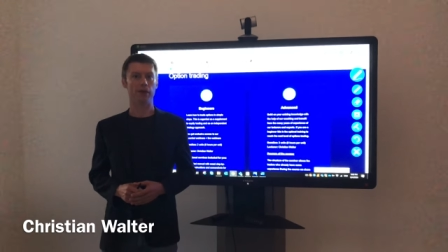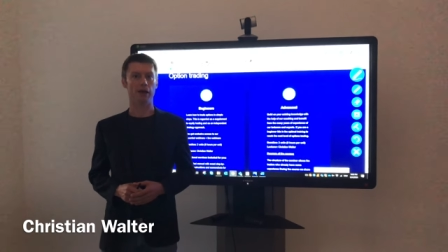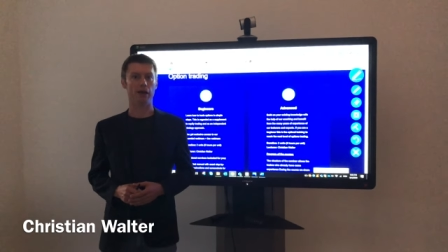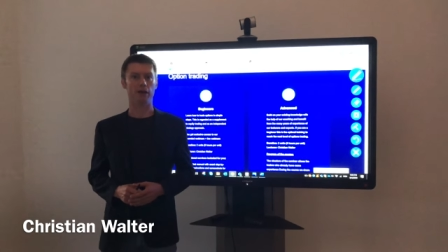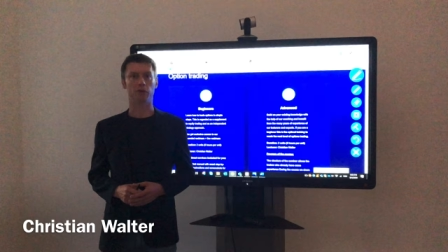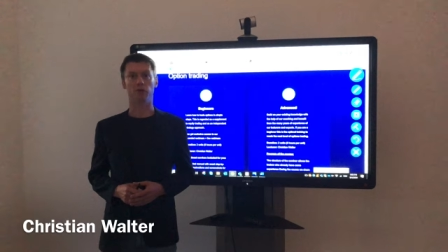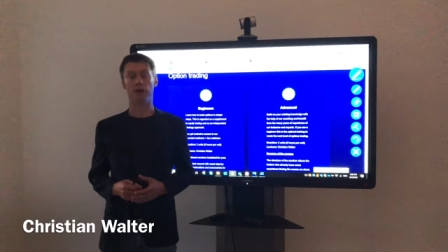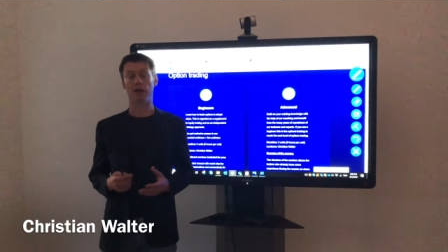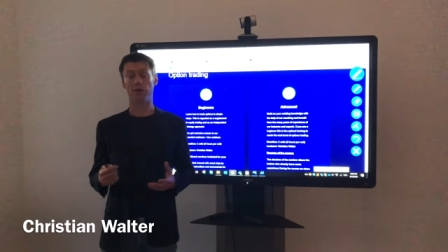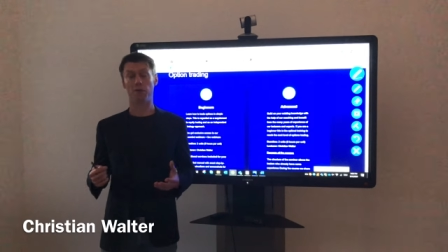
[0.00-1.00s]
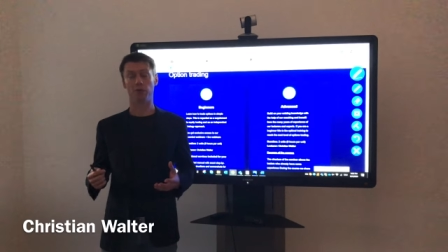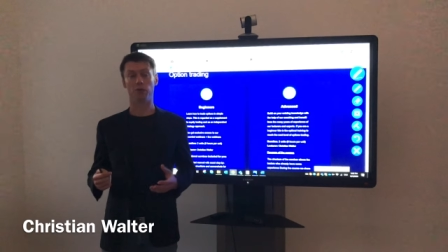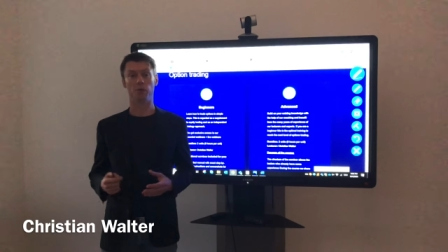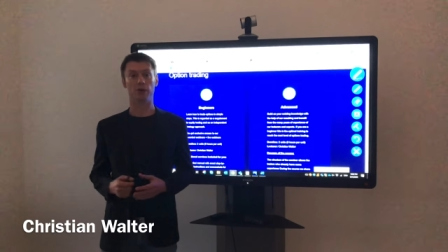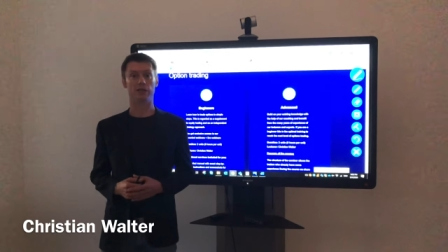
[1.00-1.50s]
and today I want to
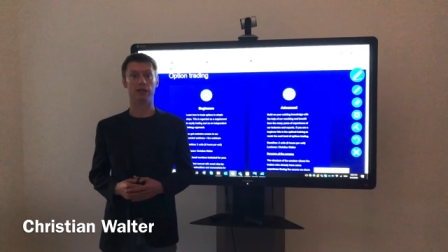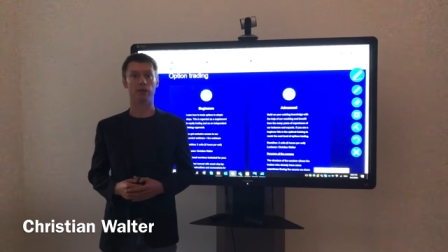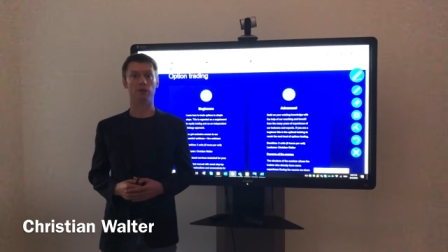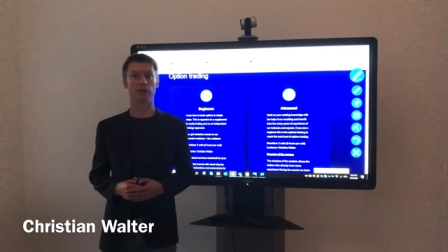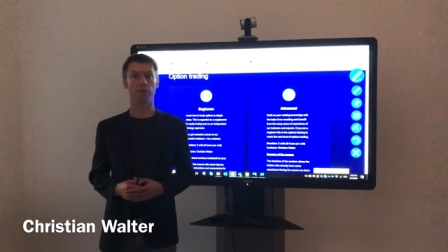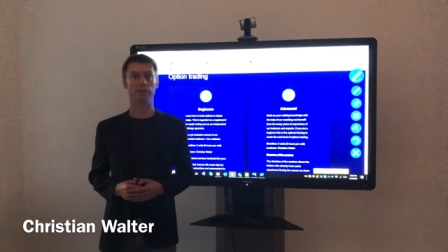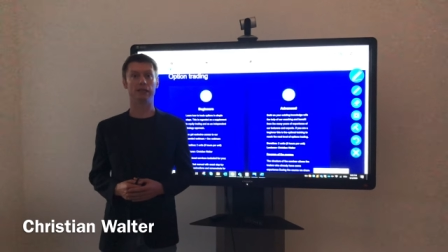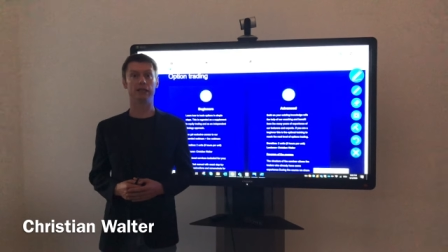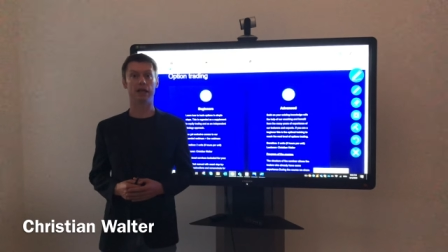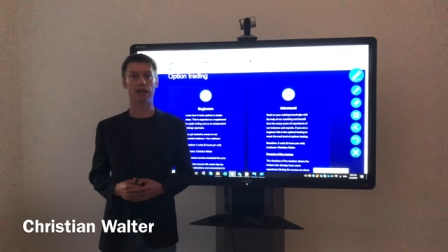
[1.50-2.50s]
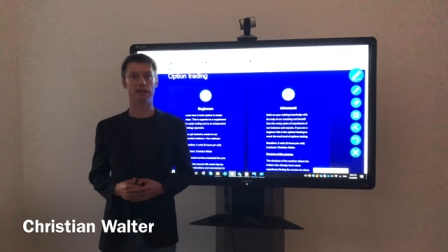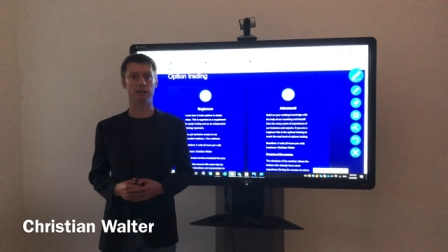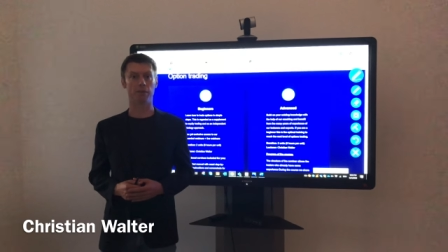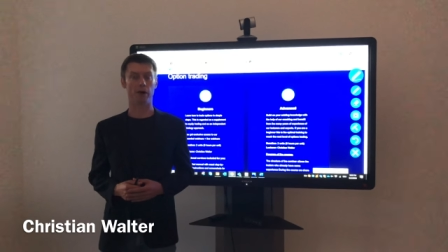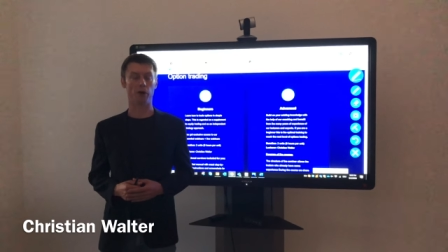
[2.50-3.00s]
present you some details
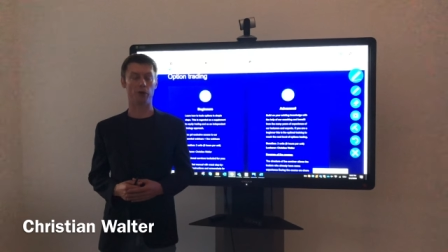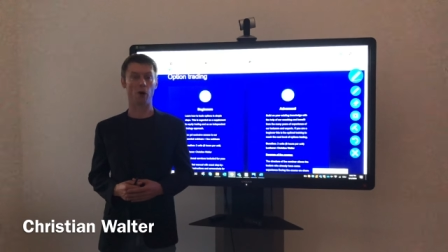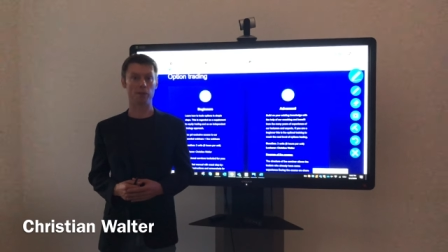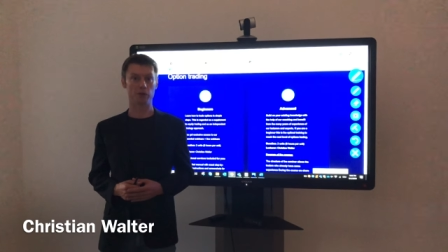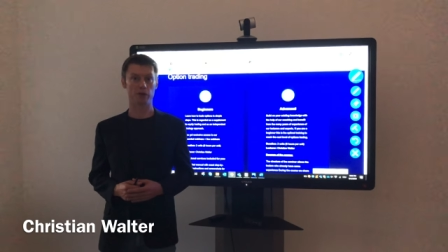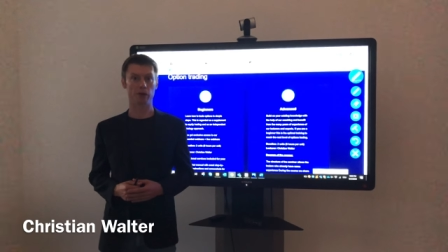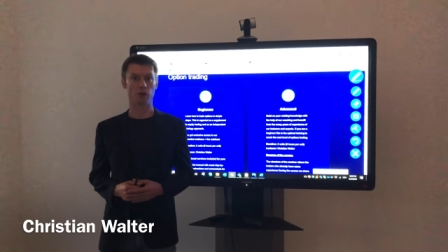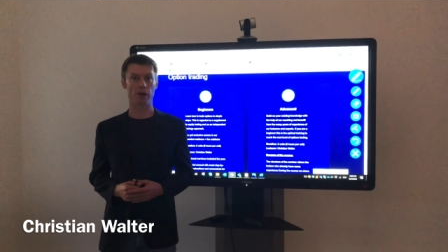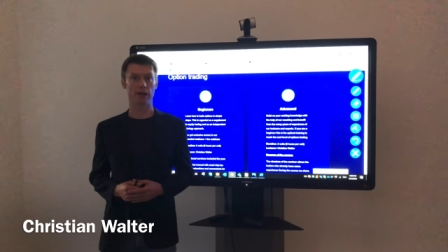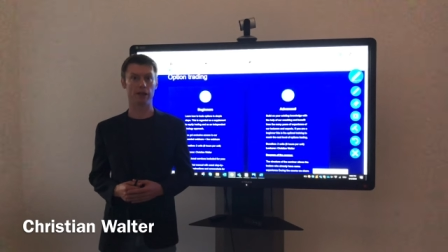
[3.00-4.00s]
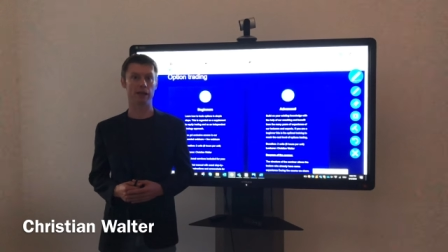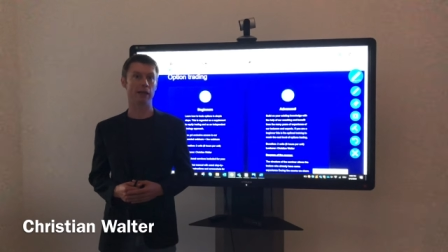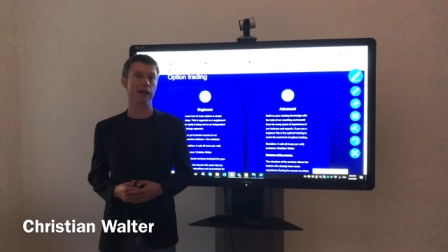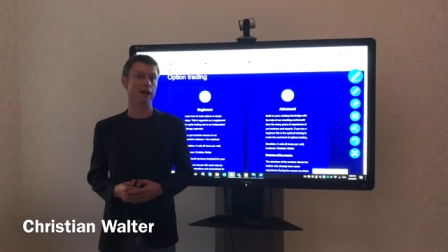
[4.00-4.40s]
about option trading